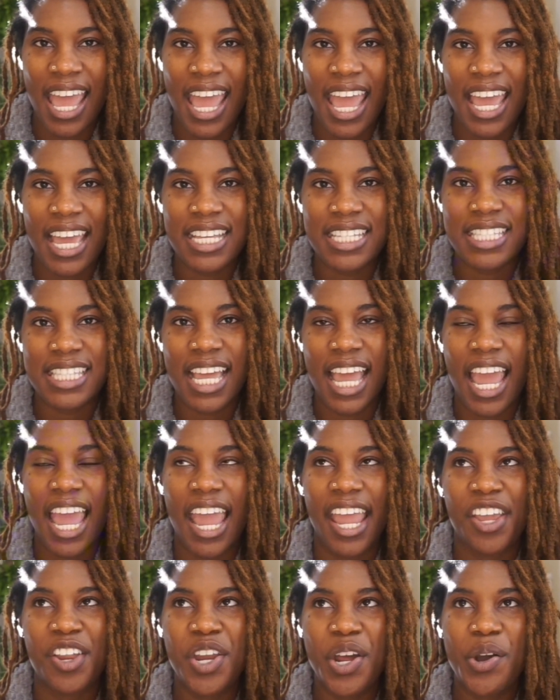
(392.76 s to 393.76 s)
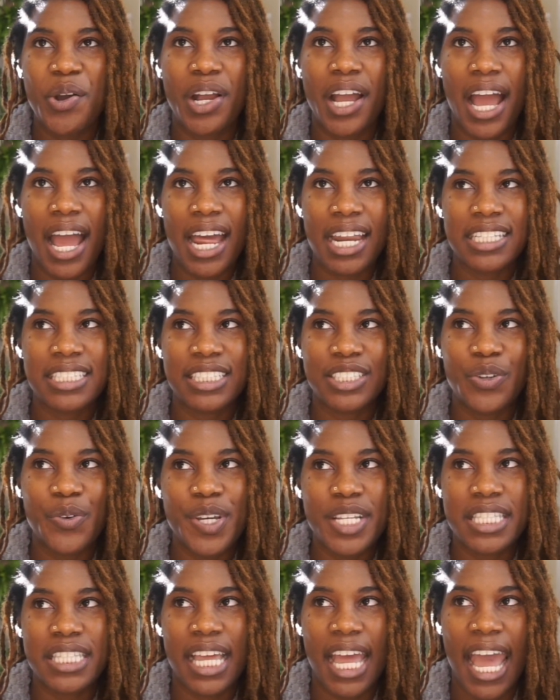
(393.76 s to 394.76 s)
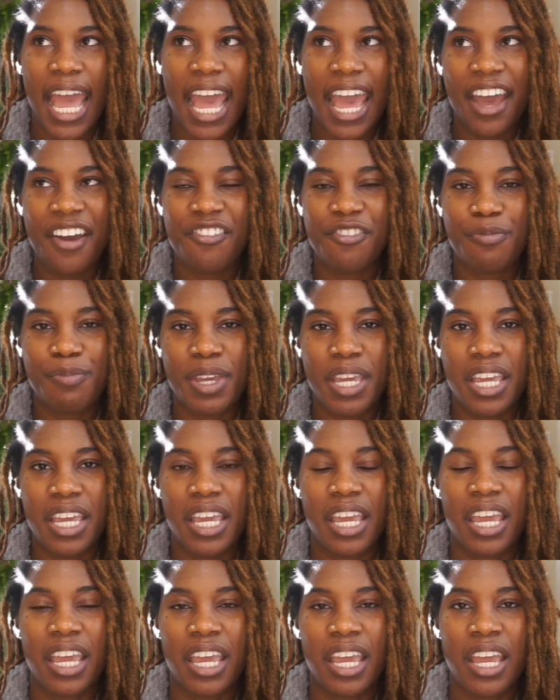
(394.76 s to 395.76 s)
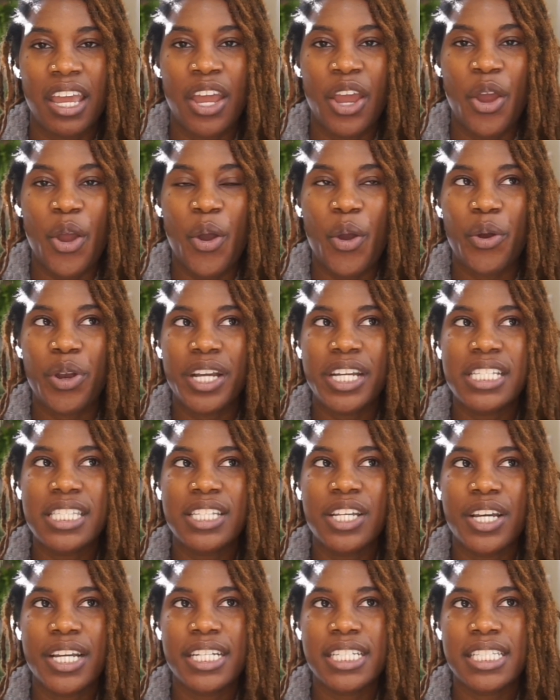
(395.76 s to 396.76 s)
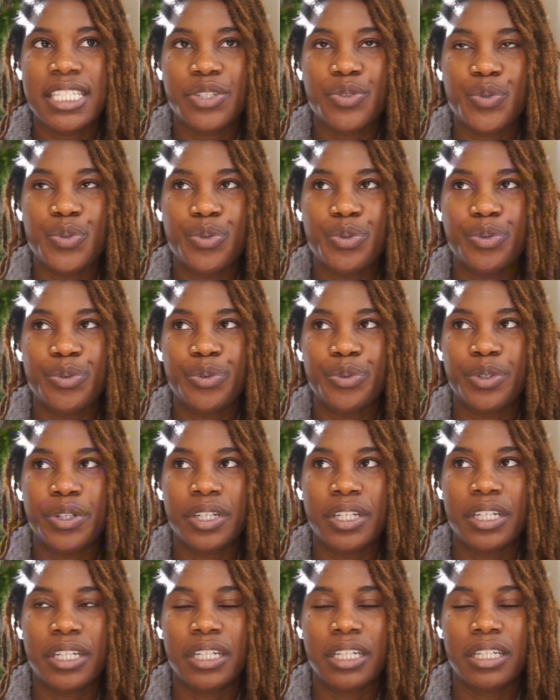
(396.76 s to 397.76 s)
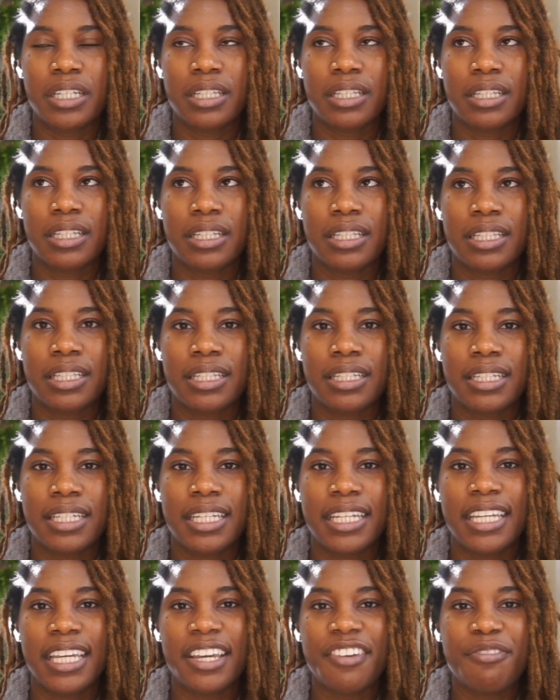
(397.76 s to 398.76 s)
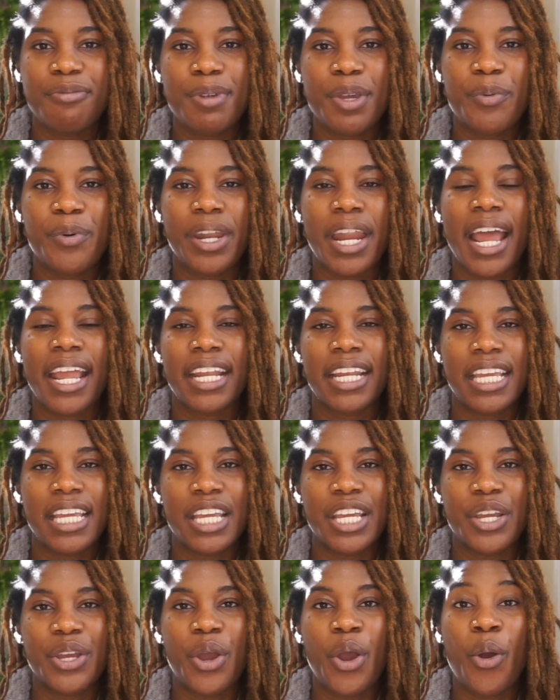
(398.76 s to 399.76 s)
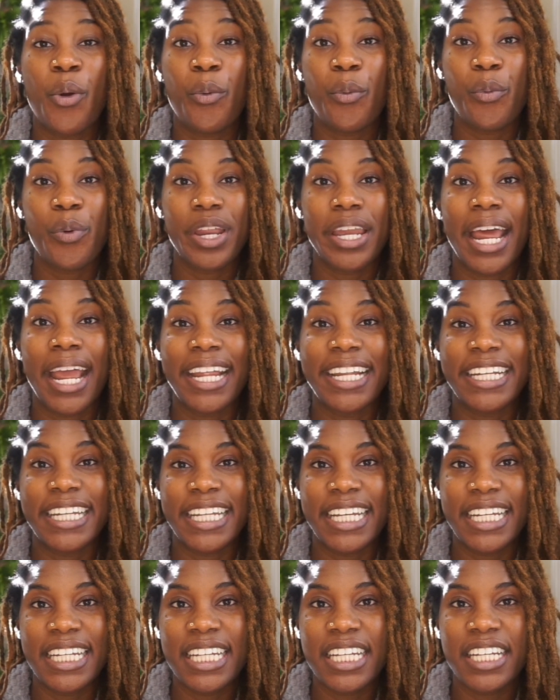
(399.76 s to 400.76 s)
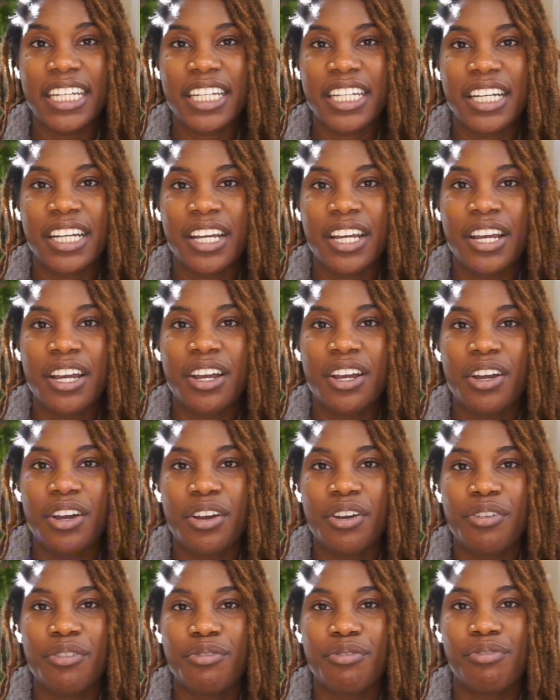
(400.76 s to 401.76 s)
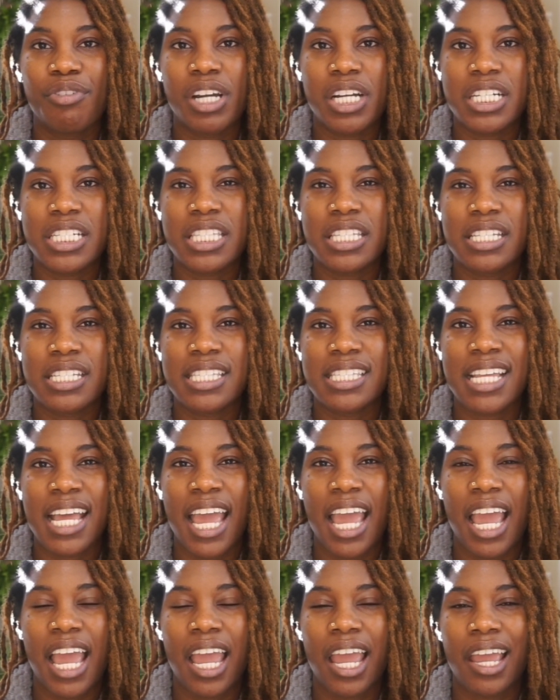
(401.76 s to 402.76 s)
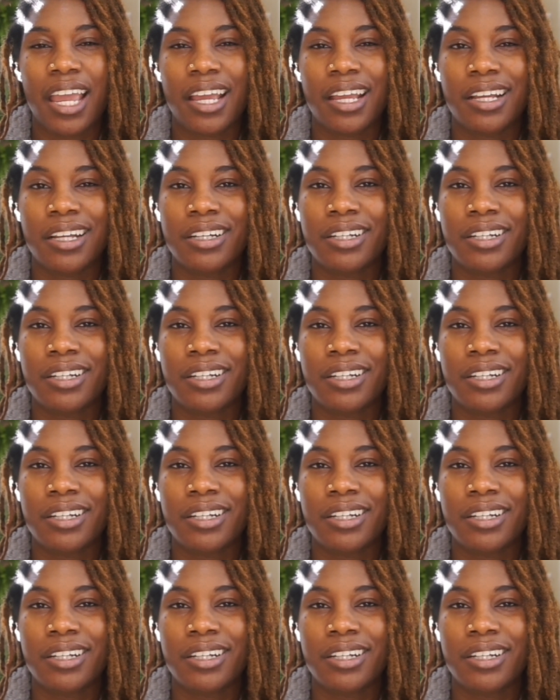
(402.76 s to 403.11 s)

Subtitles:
and saying, you know, God is going to have me, or he's going to give me what I need when I need it, versus saying,